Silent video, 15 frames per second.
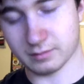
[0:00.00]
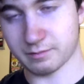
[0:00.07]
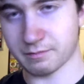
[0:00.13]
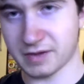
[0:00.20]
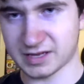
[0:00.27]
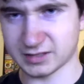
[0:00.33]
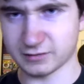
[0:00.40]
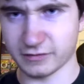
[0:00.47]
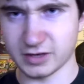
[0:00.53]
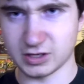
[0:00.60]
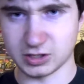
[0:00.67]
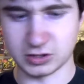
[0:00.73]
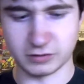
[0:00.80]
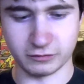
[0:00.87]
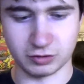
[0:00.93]
best
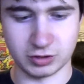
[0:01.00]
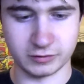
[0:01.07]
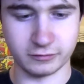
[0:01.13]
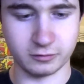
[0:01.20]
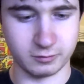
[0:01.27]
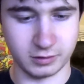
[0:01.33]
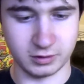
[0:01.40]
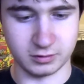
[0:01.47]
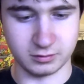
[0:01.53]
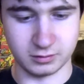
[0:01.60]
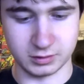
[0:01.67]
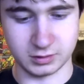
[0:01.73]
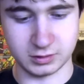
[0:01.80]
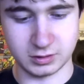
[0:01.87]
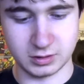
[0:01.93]
features of a transformer, you know.
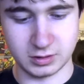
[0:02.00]
It's